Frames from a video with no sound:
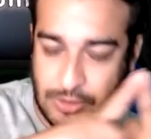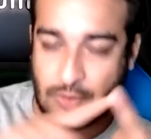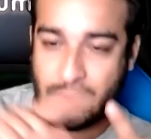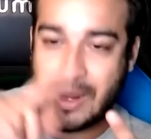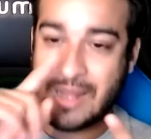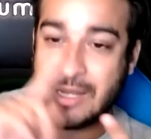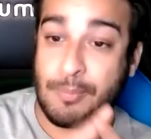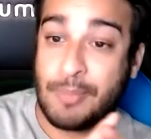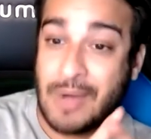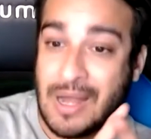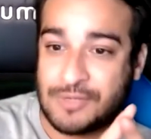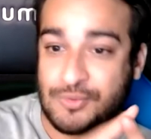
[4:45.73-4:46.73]
or any
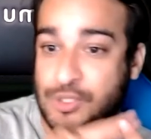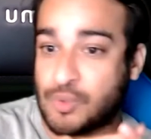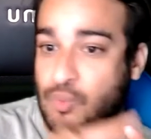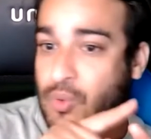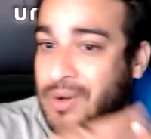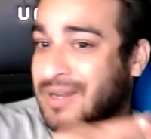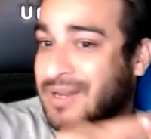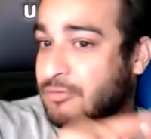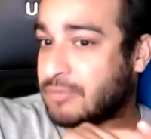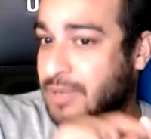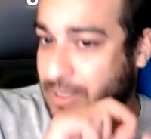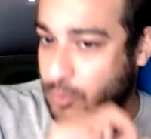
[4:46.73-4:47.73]
brands which are working
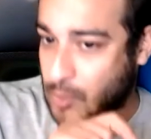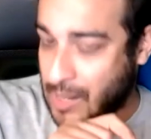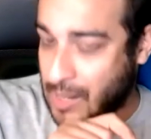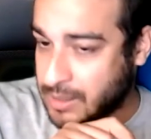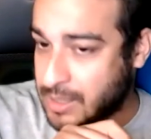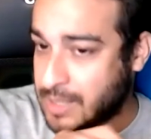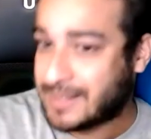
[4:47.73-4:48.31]
really well,